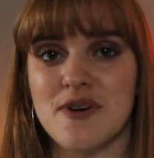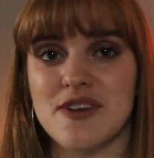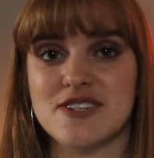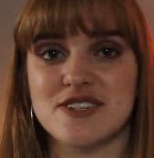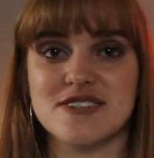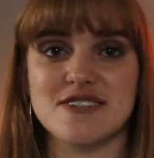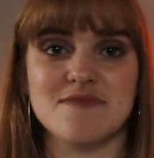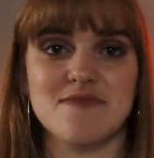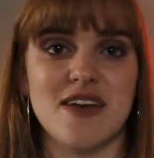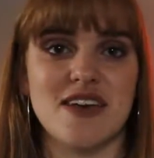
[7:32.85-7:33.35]
It's
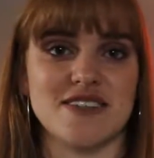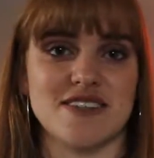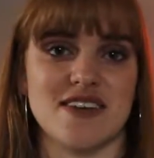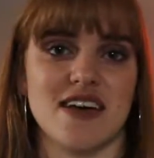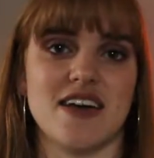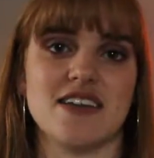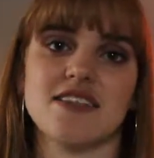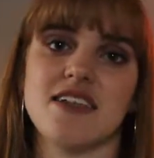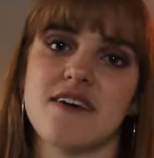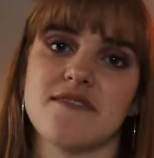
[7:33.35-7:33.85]
just amazing.
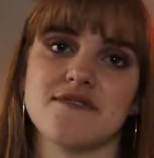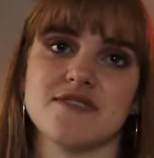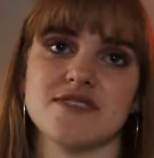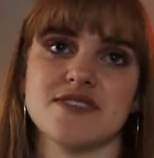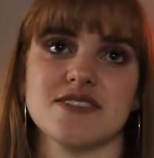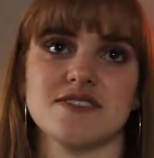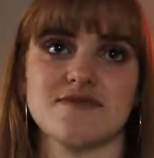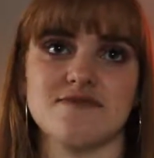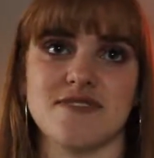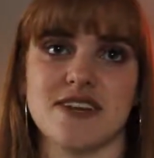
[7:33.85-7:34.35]
I love
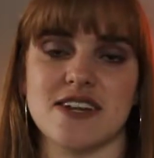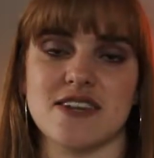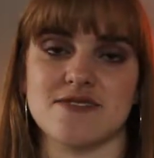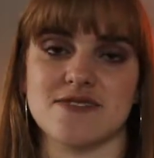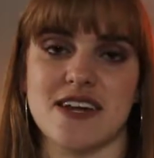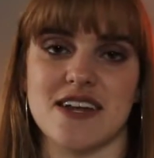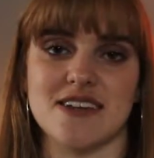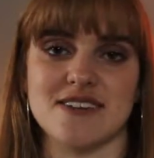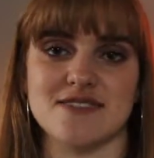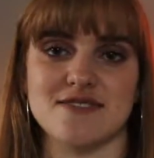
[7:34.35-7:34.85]
just reading
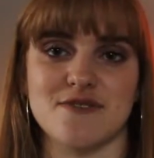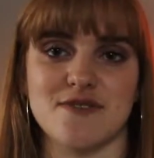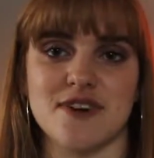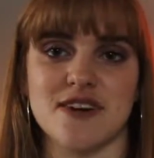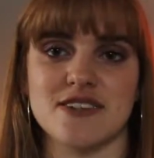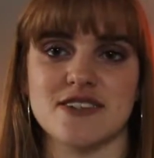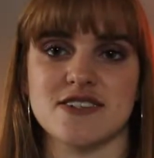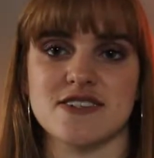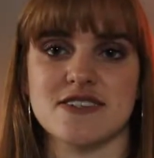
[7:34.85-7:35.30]
those kind of stories.